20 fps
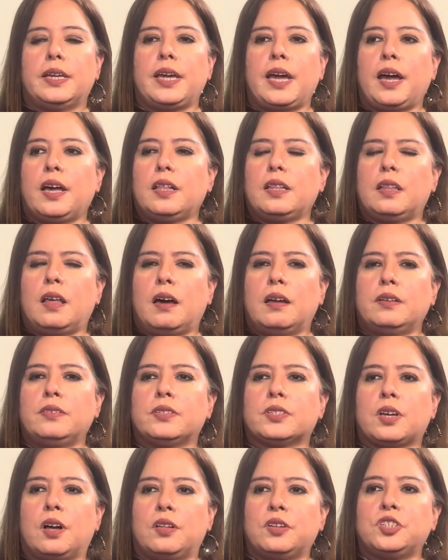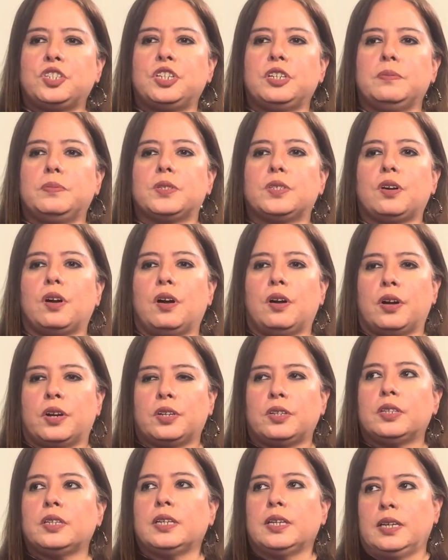Yeah, a lot of scholarships
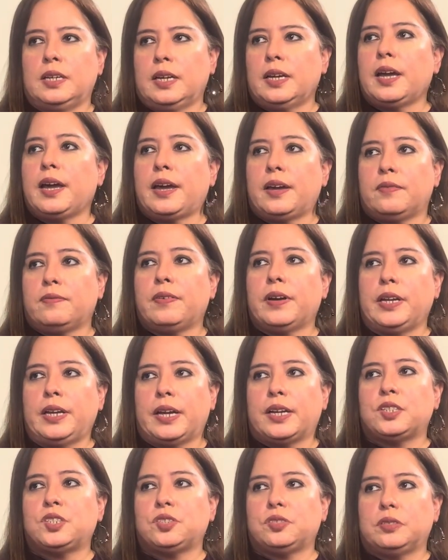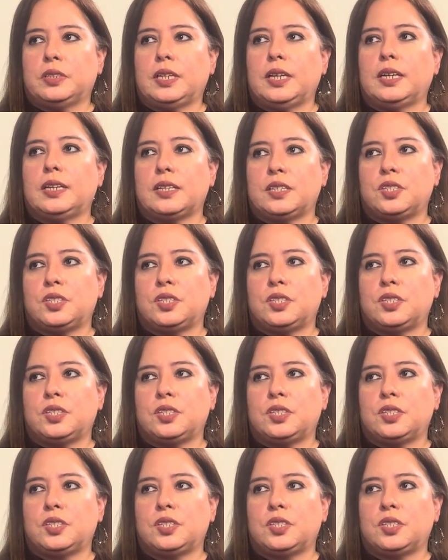are looking at financial need,